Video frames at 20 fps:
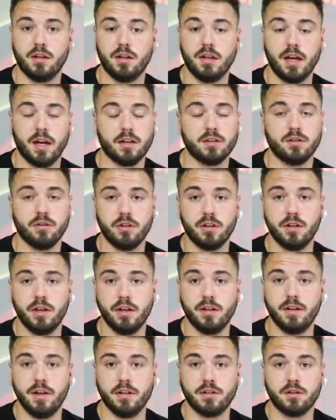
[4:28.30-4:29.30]
yeah, so
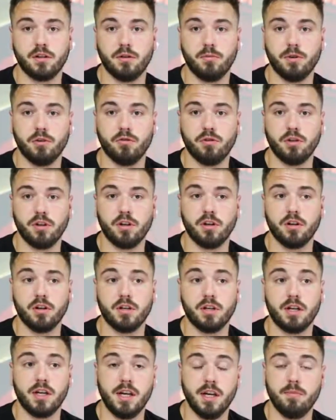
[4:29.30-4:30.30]
it's going to be really good
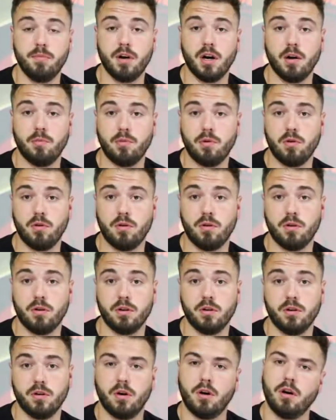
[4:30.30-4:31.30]
to keep up
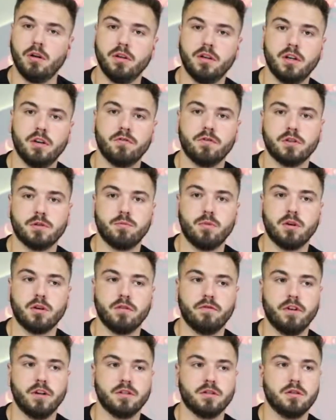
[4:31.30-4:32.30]
on all the different smart
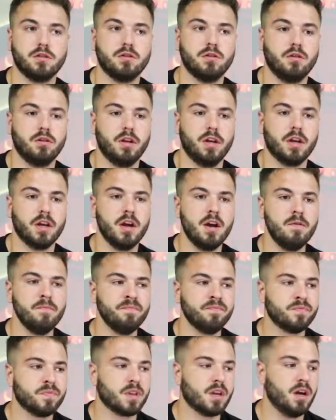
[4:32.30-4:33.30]
devices. So like
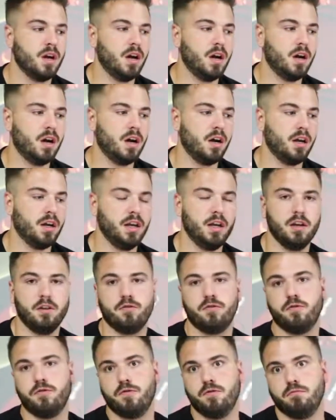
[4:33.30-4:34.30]

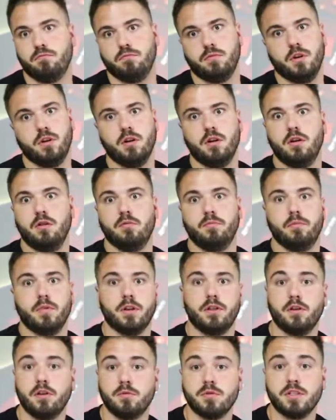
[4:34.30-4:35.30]
if you know my
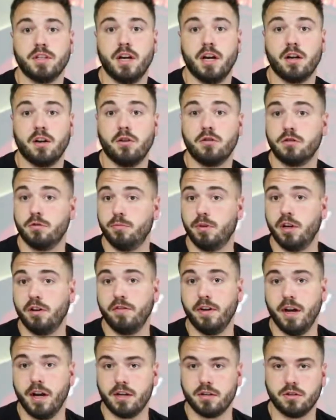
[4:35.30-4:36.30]
thermostat goes
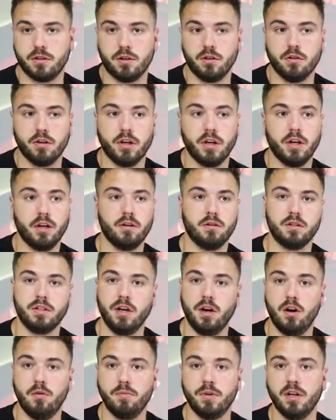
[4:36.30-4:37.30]
above X degree, it'll
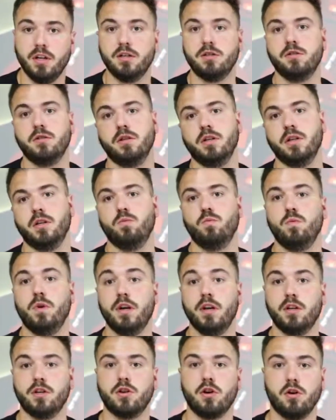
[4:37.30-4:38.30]
tell me so that
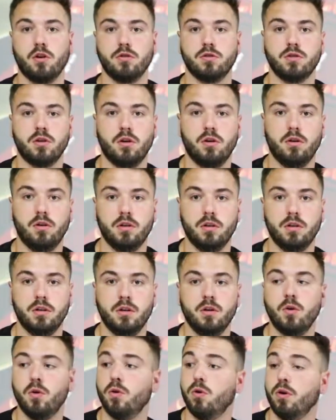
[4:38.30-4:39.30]
when it turns on,
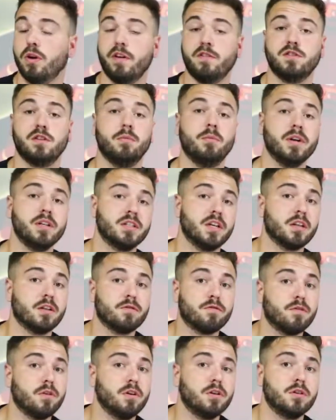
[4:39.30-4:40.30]
or if somebody's at the
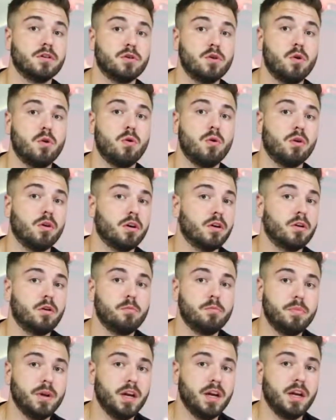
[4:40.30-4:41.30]
front door, it'll
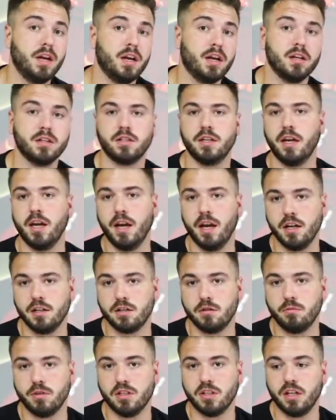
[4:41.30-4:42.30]
ping and say, hey,
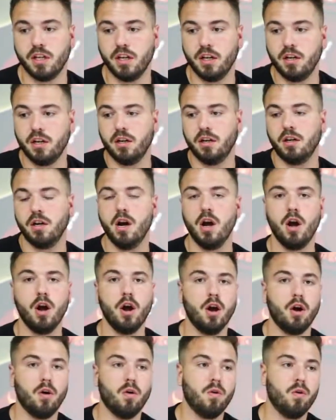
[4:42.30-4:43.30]
somebody's here.
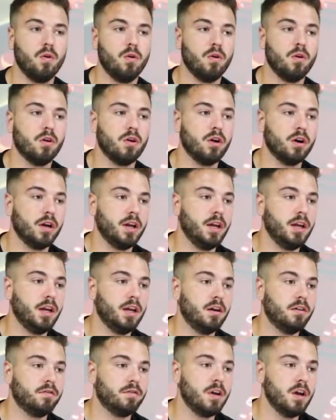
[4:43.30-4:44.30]
Or
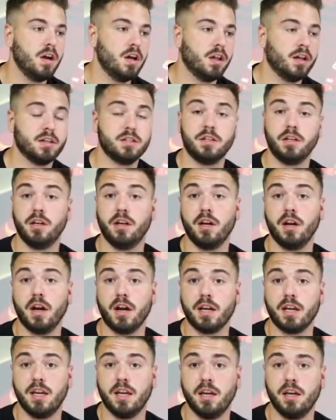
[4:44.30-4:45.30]
if, let's say you
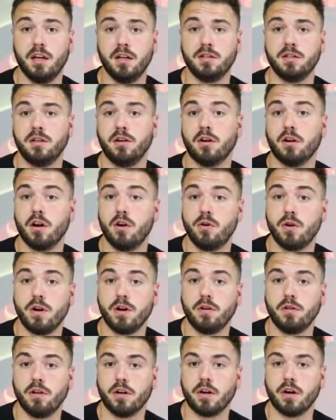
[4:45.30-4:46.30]
got kids and they're going in
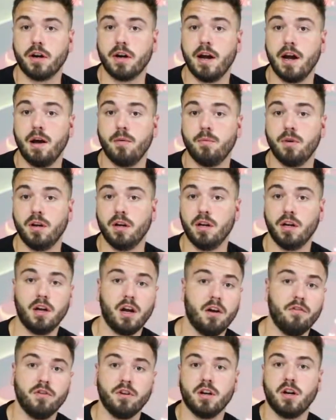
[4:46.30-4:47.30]
your liquor cabinet,
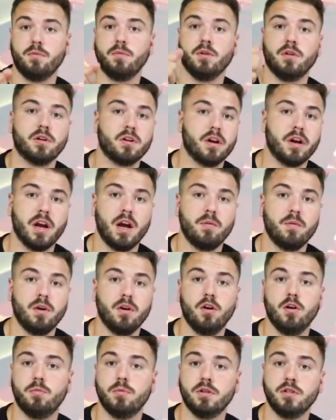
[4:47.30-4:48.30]
every time your liquor cabinet
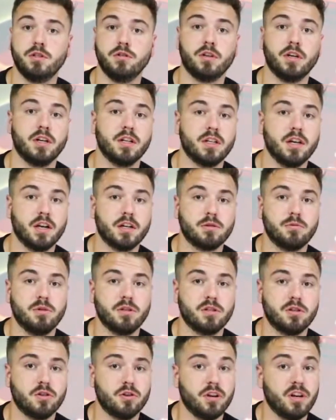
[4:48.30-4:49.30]
opens, you'll get a text
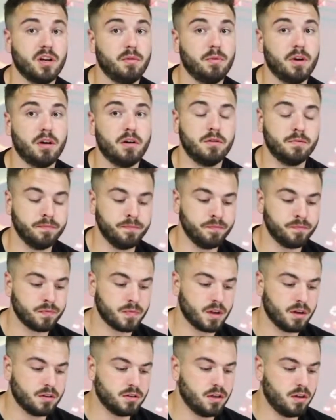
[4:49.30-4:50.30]
message or an email.
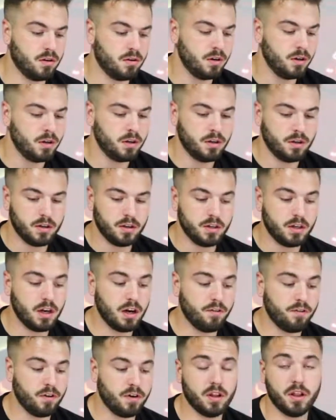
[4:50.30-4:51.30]
So
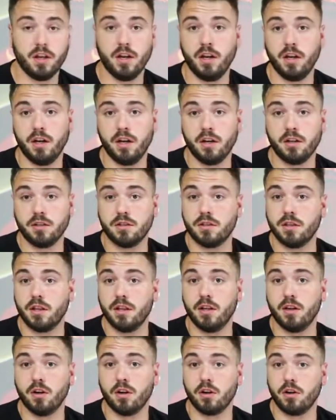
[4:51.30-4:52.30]
different things
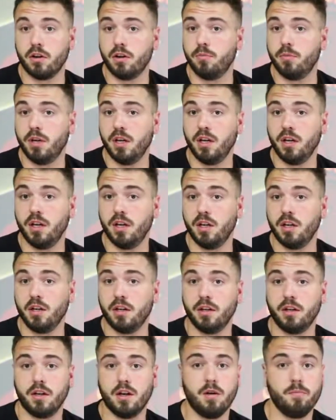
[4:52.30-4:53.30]
are going to
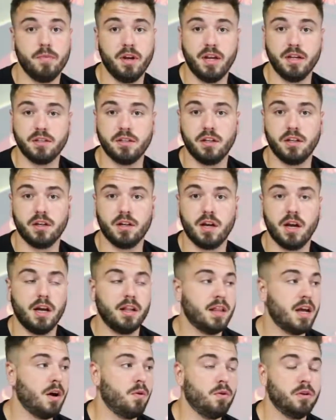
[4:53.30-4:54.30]
be amazing,
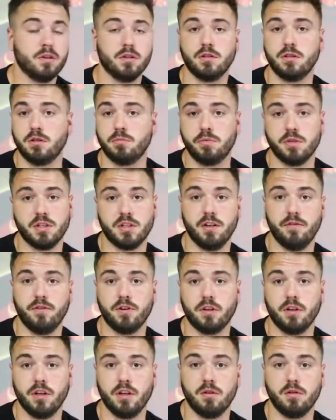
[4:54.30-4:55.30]
and that one is
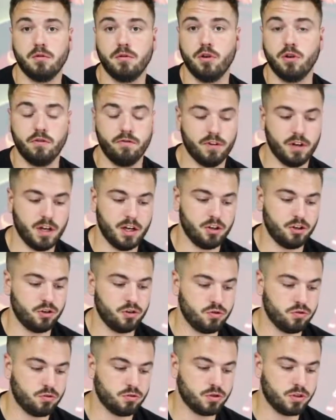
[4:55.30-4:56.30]
specifically a notification
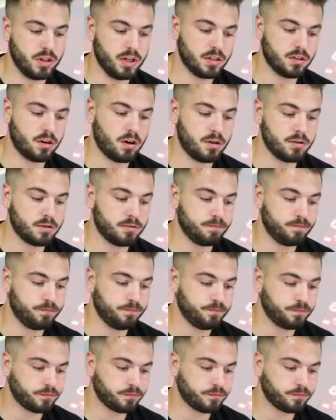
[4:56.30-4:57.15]
tool, so that's awesome.